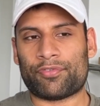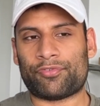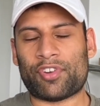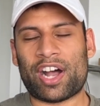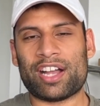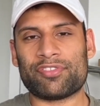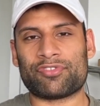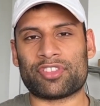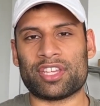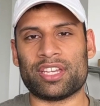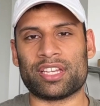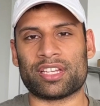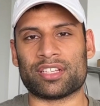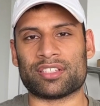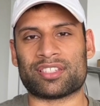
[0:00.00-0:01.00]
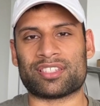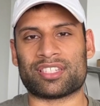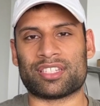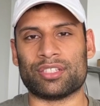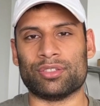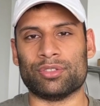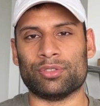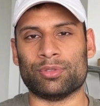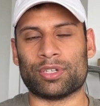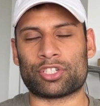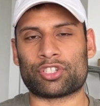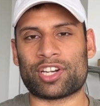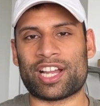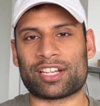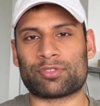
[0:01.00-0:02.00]
five things to
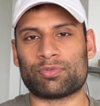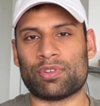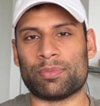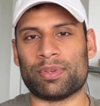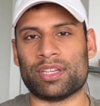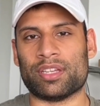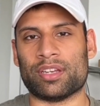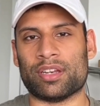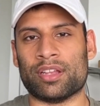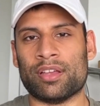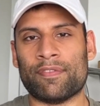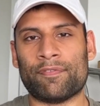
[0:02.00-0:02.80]
attract women,